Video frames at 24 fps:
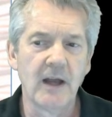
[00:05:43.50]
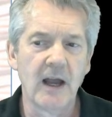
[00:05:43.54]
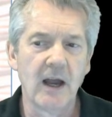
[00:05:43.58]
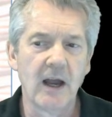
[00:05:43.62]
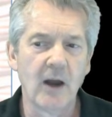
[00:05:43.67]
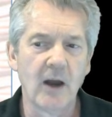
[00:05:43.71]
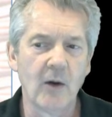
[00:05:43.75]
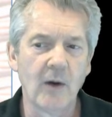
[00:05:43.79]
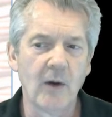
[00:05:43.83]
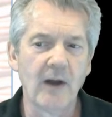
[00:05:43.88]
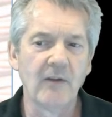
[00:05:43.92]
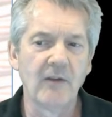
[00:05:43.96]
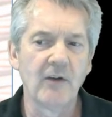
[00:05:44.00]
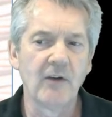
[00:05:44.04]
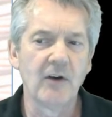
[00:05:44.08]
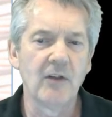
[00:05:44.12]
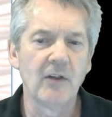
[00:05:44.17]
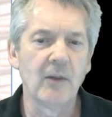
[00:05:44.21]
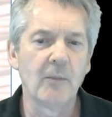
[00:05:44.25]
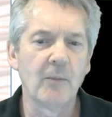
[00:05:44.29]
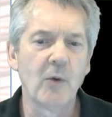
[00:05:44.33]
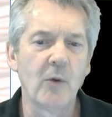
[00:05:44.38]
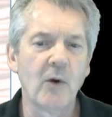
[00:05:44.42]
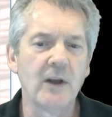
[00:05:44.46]
However,
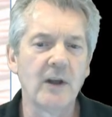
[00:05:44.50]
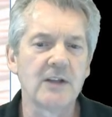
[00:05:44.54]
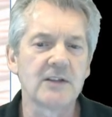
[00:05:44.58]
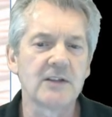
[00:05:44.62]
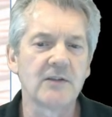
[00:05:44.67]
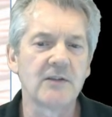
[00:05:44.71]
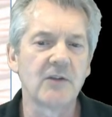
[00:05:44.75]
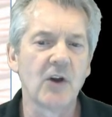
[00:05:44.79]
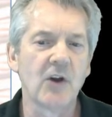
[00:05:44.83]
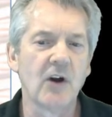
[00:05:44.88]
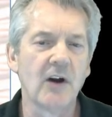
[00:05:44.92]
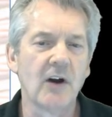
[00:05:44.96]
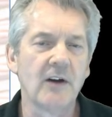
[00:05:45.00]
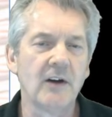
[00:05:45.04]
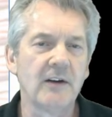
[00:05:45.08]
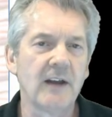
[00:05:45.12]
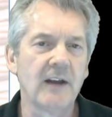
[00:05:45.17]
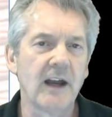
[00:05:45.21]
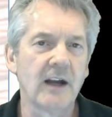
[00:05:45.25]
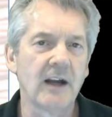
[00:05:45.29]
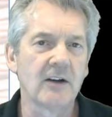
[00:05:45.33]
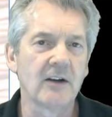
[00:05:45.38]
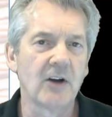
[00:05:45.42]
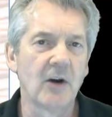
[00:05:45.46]
the points of
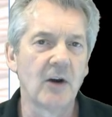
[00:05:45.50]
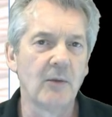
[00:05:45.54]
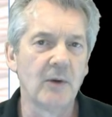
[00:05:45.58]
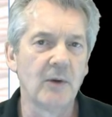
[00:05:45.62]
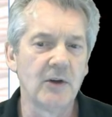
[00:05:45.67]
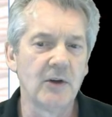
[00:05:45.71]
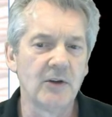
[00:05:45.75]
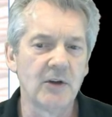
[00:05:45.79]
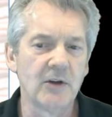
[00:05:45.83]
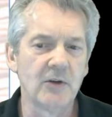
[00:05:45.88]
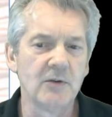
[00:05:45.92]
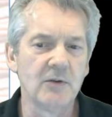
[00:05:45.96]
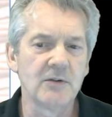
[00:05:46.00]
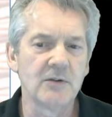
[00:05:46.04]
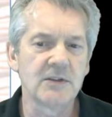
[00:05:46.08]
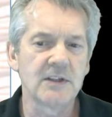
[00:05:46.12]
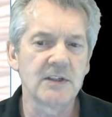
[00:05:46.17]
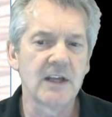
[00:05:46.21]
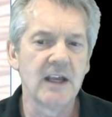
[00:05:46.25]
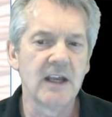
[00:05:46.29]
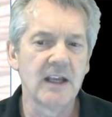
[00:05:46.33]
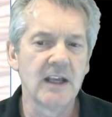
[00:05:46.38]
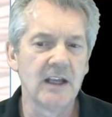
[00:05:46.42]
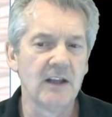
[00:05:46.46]
contact are
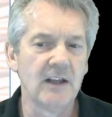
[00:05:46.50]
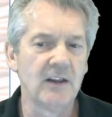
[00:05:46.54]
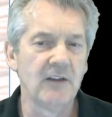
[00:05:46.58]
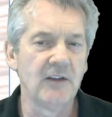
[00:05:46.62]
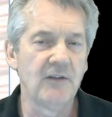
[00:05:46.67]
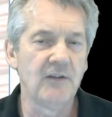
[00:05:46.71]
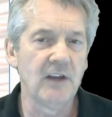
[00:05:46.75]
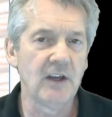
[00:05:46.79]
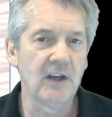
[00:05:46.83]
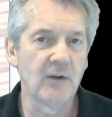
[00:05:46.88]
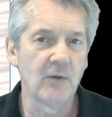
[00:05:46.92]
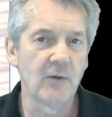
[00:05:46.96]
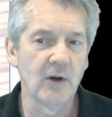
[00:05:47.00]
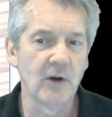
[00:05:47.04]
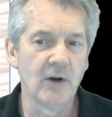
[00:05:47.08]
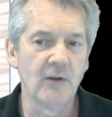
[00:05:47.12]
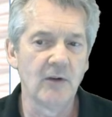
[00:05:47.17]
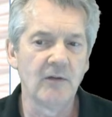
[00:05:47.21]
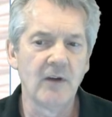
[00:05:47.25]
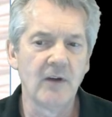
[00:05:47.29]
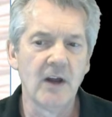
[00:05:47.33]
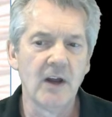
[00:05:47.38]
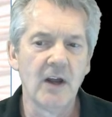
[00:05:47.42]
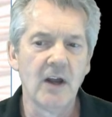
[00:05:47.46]
reduced in the V
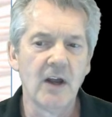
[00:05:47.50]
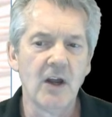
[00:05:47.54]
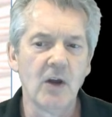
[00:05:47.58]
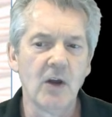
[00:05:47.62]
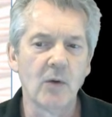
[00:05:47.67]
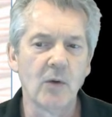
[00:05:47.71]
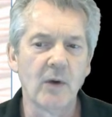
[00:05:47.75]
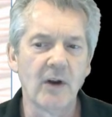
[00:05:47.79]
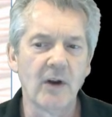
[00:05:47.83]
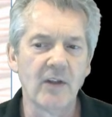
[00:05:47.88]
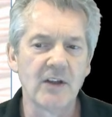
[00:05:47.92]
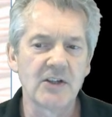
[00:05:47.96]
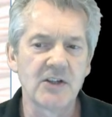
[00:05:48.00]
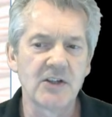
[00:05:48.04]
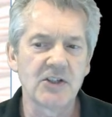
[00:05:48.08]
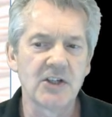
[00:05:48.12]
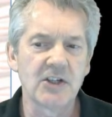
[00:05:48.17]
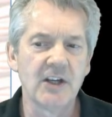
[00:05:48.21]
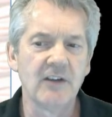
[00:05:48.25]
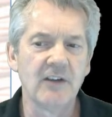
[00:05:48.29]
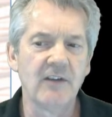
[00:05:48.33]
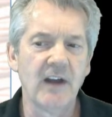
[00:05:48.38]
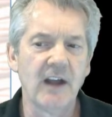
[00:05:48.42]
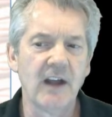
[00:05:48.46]
groove, where the
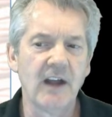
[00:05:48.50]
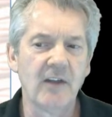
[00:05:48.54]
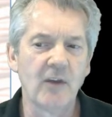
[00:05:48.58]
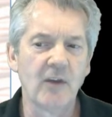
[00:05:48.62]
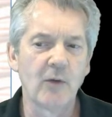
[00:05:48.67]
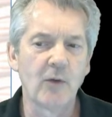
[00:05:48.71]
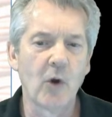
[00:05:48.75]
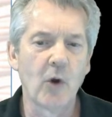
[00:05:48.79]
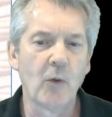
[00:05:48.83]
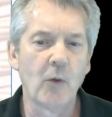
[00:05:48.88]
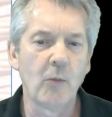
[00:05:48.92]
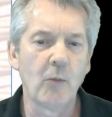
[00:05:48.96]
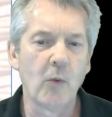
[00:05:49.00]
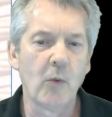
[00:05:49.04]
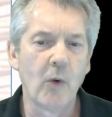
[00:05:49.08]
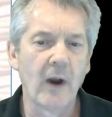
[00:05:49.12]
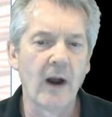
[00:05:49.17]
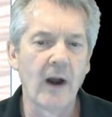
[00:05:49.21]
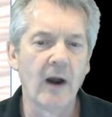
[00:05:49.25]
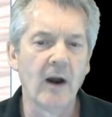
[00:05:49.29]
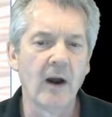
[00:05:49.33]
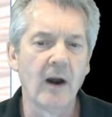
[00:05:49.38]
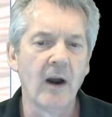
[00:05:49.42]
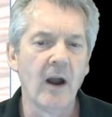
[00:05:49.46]
sheave and the rope
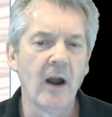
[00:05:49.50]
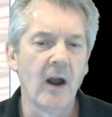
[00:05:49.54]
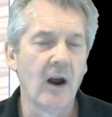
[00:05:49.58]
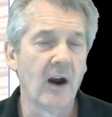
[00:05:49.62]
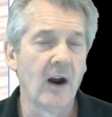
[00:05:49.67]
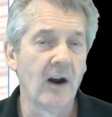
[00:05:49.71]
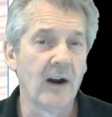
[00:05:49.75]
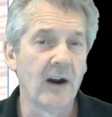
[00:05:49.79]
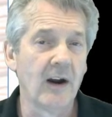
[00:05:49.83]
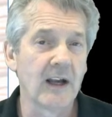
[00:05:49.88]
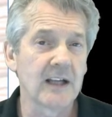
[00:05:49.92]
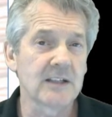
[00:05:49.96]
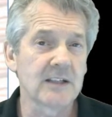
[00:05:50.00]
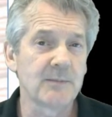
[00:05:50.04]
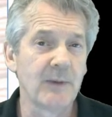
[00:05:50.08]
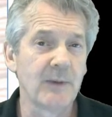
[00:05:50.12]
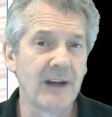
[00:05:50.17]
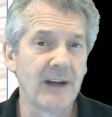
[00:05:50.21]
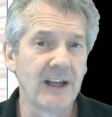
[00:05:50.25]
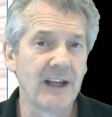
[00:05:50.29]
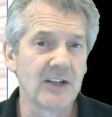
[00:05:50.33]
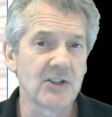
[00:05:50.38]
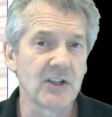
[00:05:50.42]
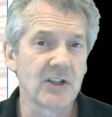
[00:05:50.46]
wear are
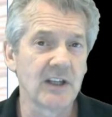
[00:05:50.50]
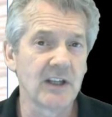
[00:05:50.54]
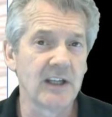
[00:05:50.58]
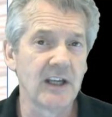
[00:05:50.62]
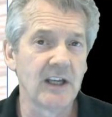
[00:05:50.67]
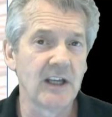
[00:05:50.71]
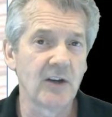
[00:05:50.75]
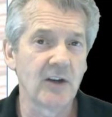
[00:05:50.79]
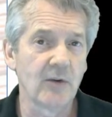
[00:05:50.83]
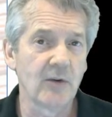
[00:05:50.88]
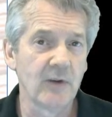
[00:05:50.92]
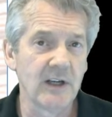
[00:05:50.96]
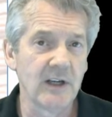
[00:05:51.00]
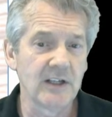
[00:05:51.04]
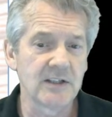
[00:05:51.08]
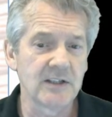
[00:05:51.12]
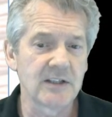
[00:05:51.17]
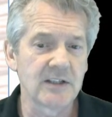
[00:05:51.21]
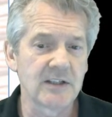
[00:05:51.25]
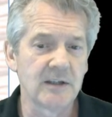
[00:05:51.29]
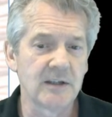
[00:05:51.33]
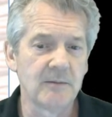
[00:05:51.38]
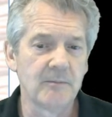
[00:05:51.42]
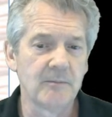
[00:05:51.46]
exponentially
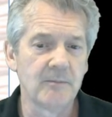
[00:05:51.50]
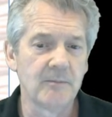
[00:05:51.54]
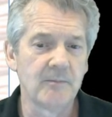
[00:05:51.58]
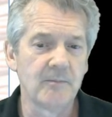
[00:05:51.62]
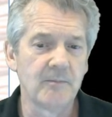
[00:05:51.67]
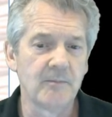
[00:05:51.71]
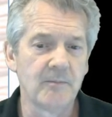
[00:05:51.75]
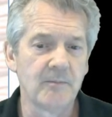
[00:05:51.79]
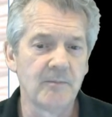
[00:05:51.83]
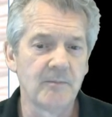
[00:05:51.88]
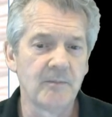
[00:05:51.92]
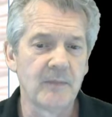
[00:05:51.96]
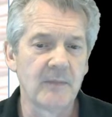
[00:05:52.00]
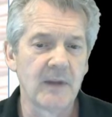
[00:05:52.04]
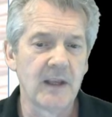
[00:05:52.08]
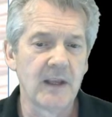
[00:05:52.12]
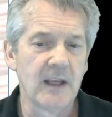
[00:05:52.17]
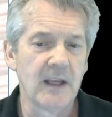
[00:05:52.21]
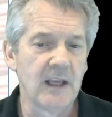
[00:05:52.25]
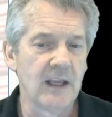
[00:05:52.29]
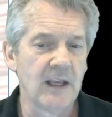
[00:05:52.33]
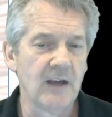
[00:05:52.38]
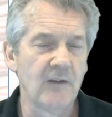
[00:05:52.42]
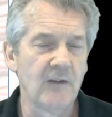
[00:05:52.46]
increased.
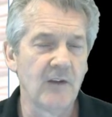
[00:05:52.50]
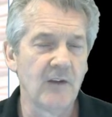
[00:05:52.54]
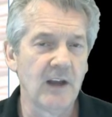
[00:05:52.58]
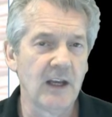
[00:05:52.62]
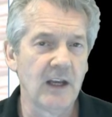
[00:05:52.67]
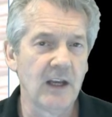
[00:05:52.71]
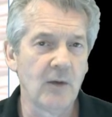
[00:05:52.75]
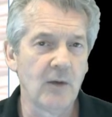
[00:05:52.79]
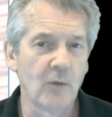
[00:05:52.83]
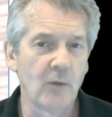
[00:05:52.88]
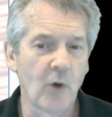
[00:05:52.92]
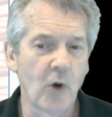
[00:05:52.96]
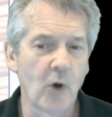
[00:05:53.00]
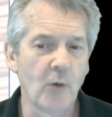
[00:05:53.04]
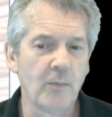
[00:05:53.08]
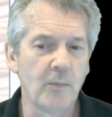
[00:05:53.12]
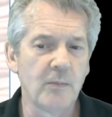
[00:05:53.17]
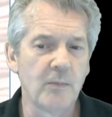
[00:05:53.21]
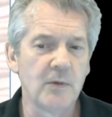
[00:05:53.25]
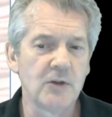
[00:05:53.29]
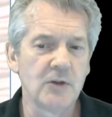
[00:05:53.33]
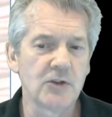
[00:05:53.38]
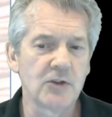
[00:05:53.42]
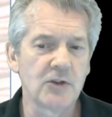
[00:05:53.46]
If any
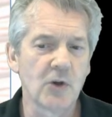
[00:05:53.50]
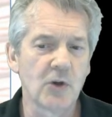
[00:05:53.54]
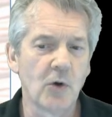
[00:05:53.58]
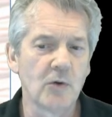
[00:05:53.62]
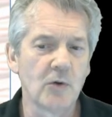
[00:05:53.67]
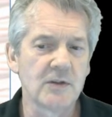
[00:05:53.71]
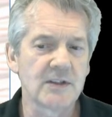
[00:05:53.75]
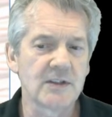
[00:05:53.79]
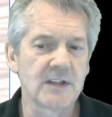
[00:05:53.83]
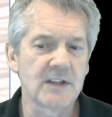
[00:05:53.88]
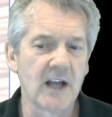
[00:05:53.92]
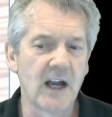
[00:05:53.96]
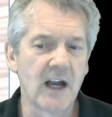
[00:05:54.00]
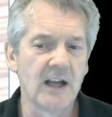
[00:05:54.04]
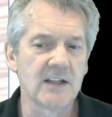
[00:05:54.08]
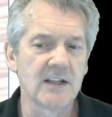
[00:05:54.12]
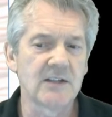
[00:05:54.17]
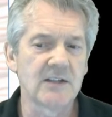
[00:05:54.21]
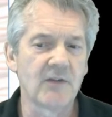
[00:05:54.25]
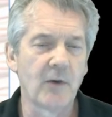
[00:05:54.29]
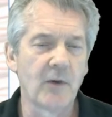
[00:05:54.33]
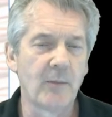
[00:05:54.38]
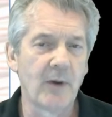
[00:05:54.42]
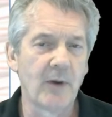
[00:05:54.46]
rope shows
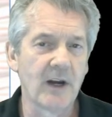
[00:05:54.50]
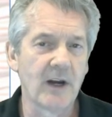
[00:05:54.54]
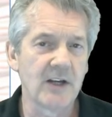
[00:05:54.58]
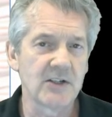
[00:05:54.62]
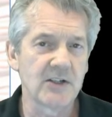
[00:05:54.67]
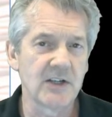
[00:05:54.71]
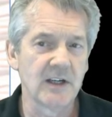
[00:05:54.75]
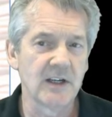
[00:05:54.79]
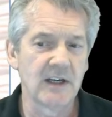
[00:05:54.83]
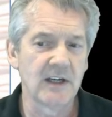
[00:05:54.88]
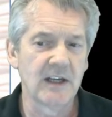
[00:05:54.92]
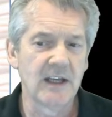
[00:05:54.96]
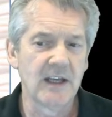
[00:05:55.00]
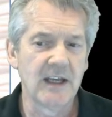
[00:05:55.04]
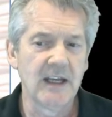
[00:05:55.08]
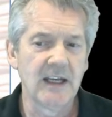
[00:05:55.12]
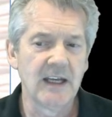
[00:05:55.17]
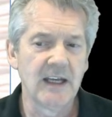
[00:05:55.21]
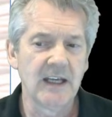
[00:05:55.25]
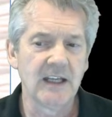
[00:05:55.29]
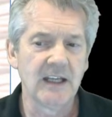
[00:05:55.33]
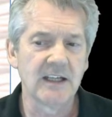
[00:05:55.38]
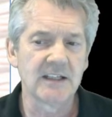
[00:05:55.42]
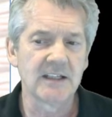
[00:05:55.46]
signs of abrasion,
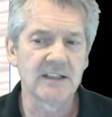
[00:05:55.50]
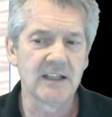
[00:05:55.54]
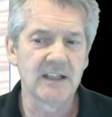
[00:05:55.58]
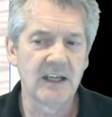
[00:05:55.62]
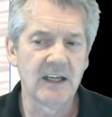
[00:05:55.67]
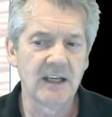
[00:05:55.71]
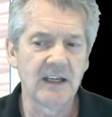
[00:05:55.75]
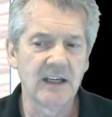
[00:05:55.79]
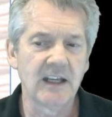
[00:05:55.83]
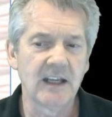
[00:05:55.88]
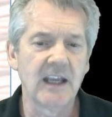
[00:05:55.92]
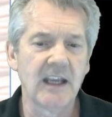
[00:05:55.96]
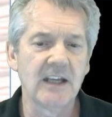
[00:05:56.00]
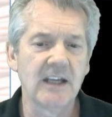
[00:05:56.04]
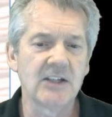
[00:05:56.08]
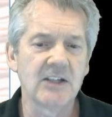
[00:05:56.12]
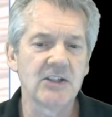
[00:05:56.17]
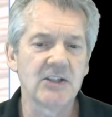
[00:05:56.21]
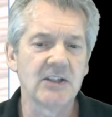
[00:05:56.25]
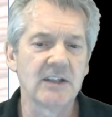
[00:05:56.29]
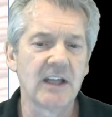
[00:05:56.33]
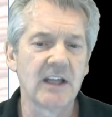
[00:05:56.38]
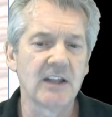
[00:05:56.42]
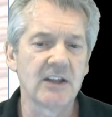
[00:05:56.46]
it is an
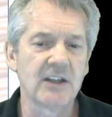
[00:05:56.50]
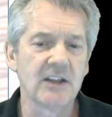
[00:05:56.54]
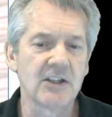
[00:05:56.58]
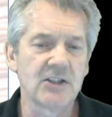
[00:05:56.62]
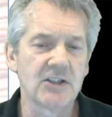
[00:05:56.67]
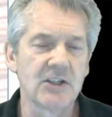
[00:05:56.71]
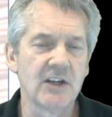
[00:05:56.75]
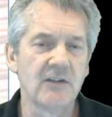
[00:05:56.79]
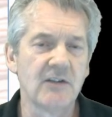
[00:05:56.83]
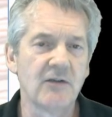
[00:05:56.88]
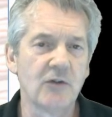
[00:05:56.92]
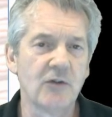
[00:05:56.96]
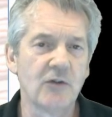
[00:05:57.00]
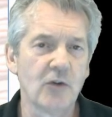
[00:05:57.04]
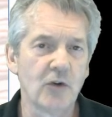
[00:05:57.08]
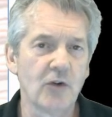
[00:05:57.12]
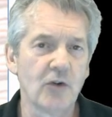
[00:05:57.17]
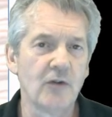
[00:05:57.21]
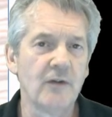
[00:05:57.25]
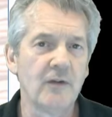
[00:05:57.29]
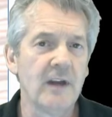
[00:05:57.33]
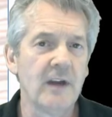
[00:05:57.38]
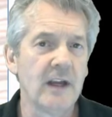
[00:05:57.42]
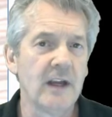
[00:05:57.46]
indication that the sheave
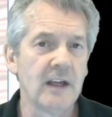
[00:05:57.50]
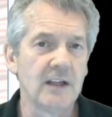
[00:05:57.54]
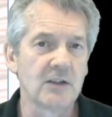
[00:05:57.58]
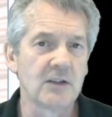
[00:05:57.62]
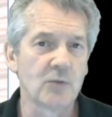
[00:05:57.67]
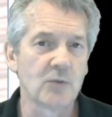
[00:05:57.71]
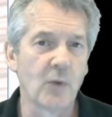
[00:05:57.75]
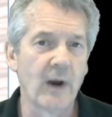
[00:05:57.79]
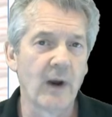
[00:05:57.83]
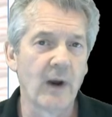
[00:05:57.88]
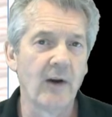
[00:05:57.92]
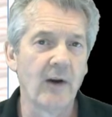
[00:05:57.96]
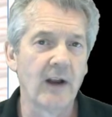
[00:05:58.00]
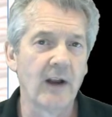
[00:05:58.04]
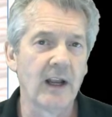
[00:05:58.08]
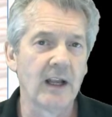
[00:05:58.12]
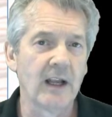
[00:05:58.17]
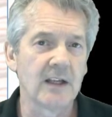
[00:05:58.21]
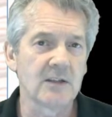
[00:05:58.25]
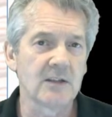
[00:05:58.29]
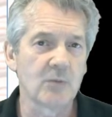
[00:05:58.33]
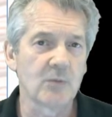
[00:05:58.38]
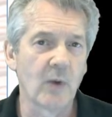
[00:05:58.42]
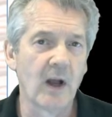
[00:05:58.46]
groove is wearing
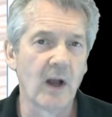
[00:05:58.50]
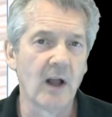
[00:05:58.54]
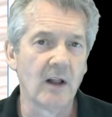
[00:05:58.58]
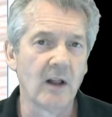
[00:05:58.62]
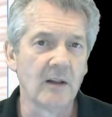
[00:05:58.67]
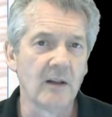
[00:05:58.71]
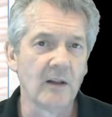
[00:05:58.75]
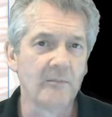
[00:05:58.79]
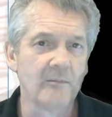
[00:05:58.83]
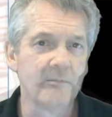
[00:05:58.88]
as well.